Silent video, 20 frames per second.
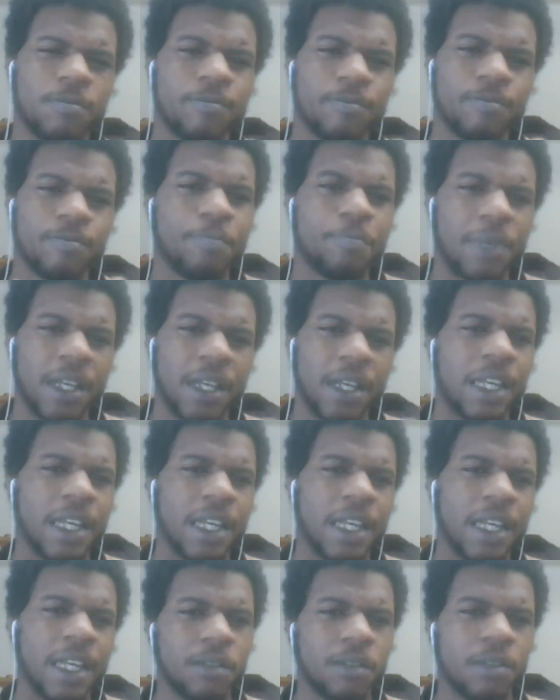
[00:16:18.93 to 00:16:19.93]
big,
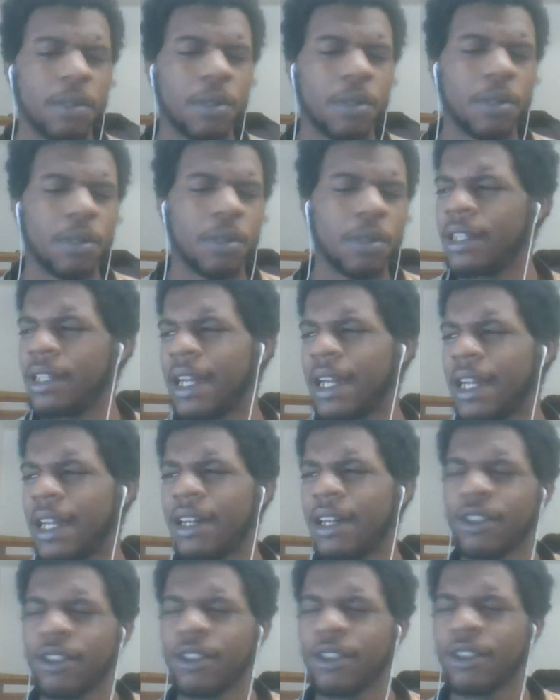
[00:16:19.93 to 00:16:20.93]
but now
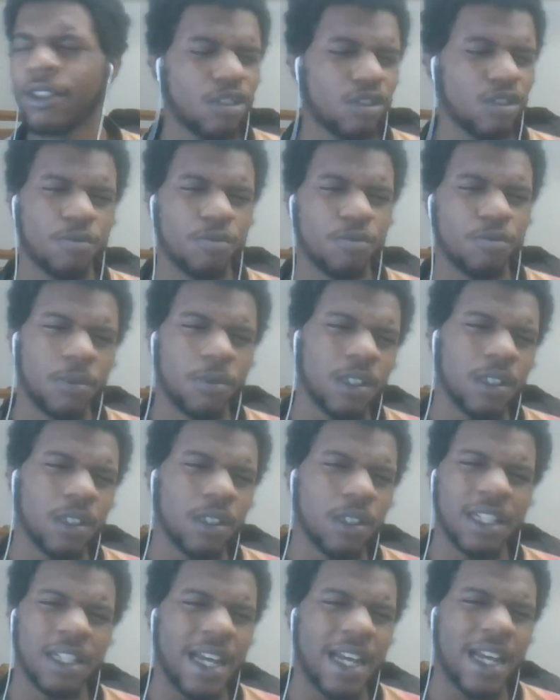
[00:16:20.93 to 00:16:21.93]
it's a
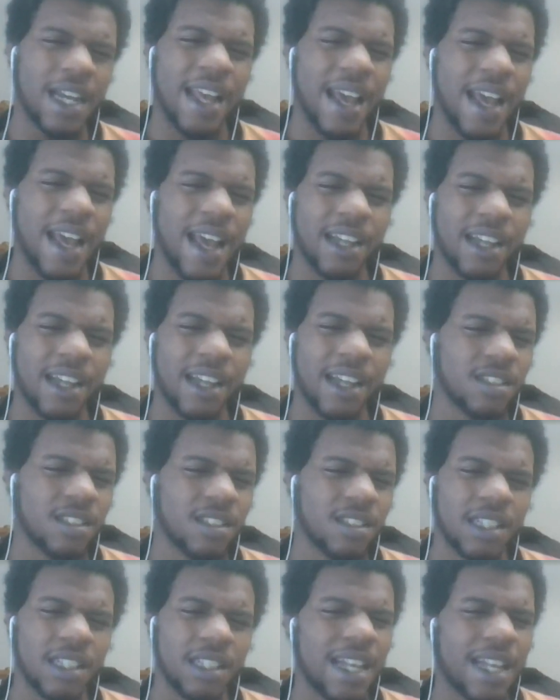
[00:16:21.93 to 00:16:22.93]
lot of hackers and a
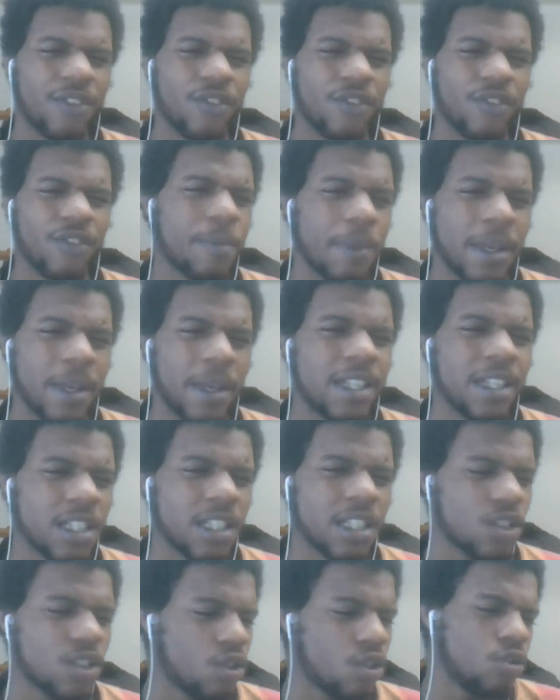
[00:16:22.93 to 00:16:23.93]
lot of fake pages.
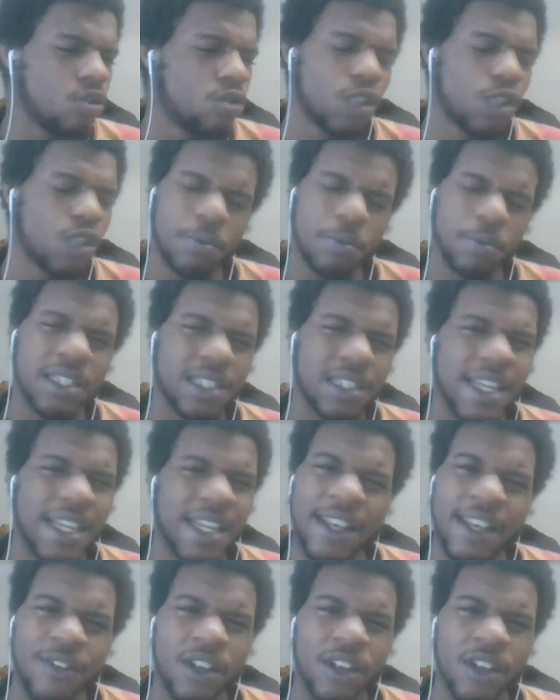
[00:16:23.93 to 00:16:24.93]
So just be safe
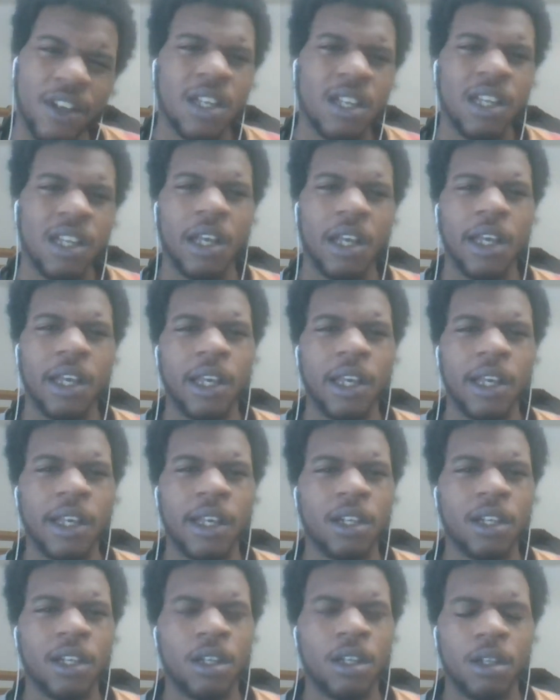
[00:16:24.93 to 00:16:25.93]
and
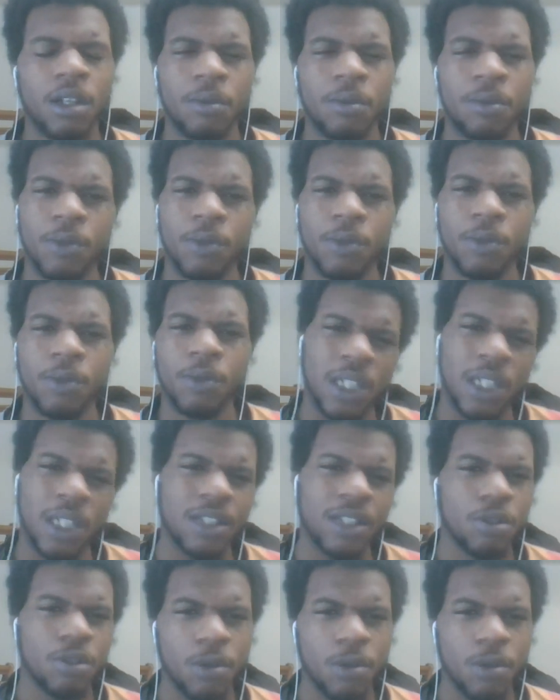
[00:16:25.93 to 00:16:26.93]
know what y'all
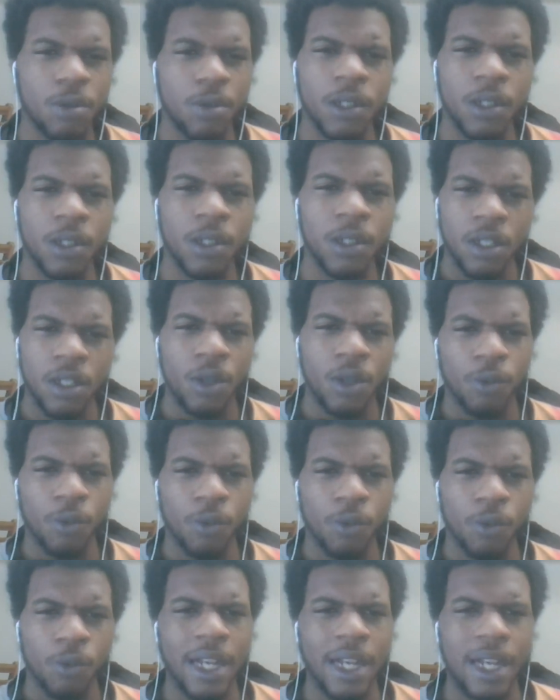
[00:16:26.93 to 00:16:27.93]
doing when
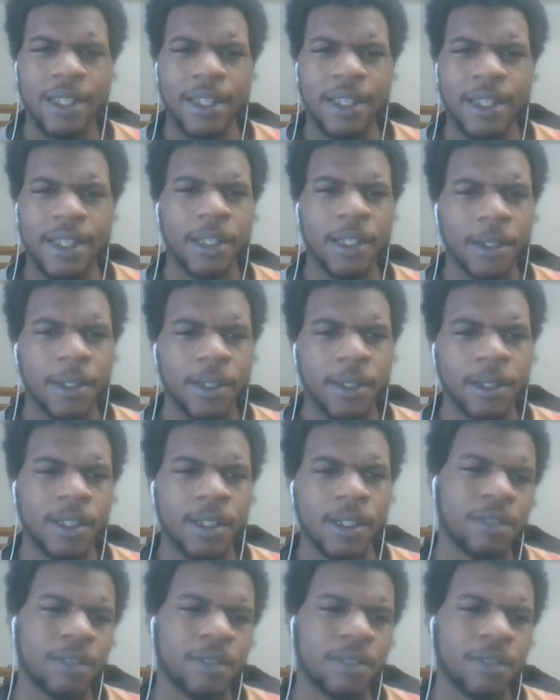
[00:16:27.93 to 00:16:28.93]
y'all dealing. That's
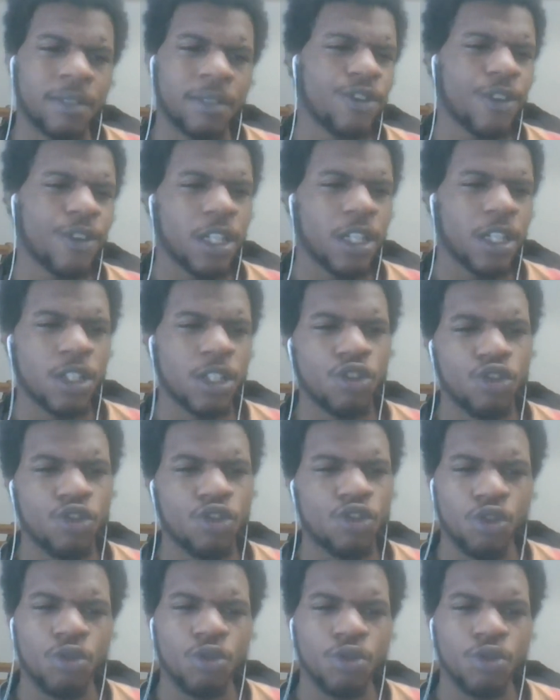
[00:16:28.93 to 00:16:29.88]
why I created this group.